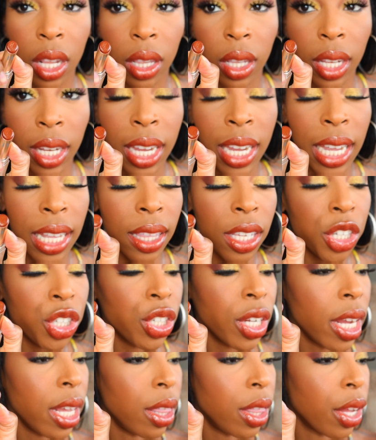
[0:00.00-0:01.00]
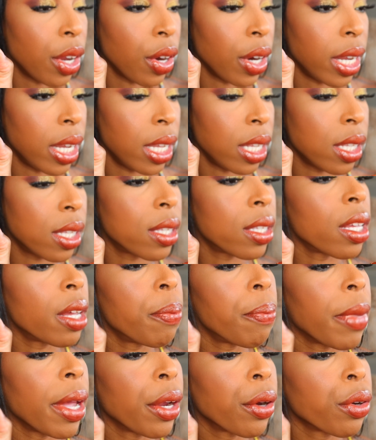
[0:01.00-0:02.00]
Looking at this shade, there is
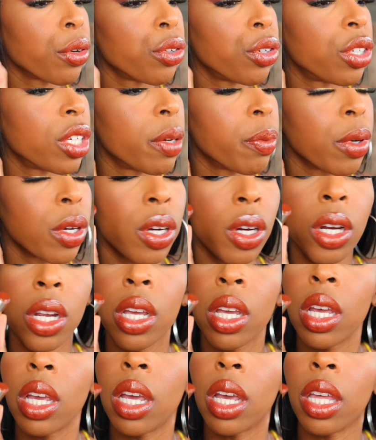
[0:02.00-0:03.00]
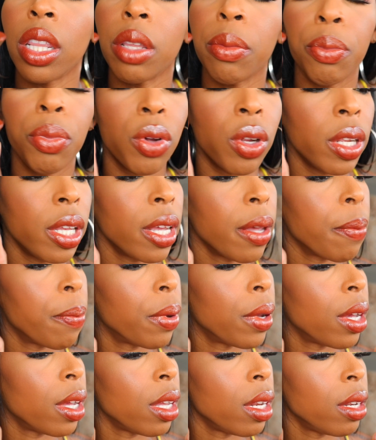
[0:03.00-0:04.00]
some micro shimmer in the bullet,
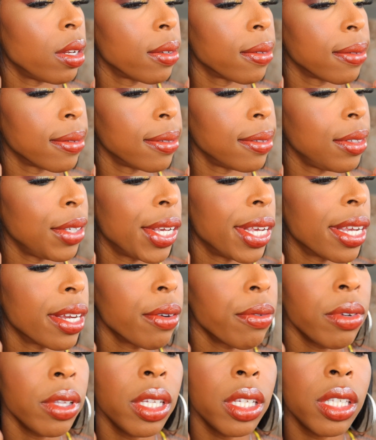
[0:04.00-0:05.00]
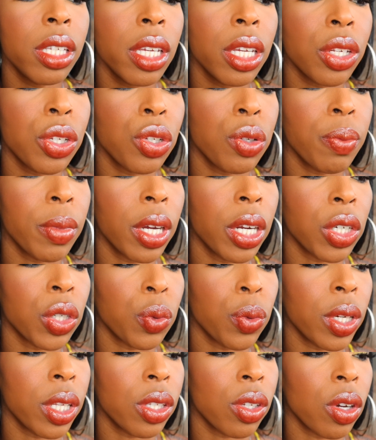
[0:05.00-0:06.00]
but you can't really see it too much
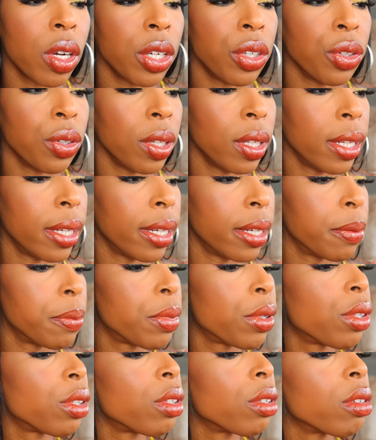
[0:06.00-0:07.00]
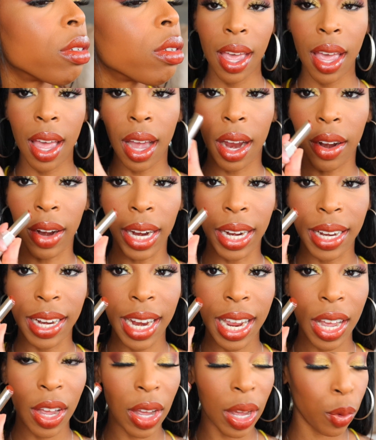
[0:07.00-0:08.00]
when it's on your lips. All right,
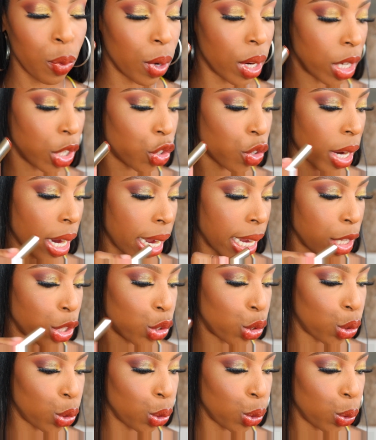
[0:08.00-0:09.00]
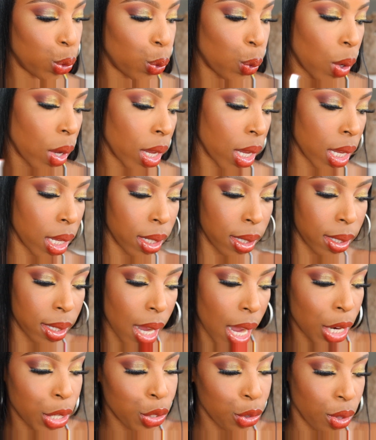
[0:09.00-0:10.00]
now I want to try to
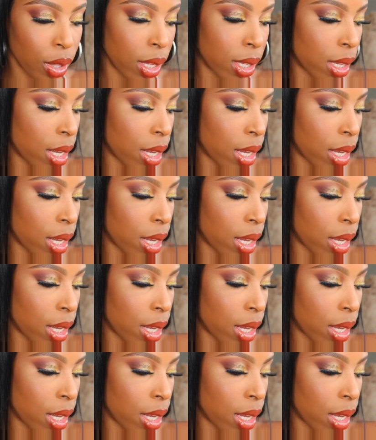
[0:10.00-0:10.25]
doctor this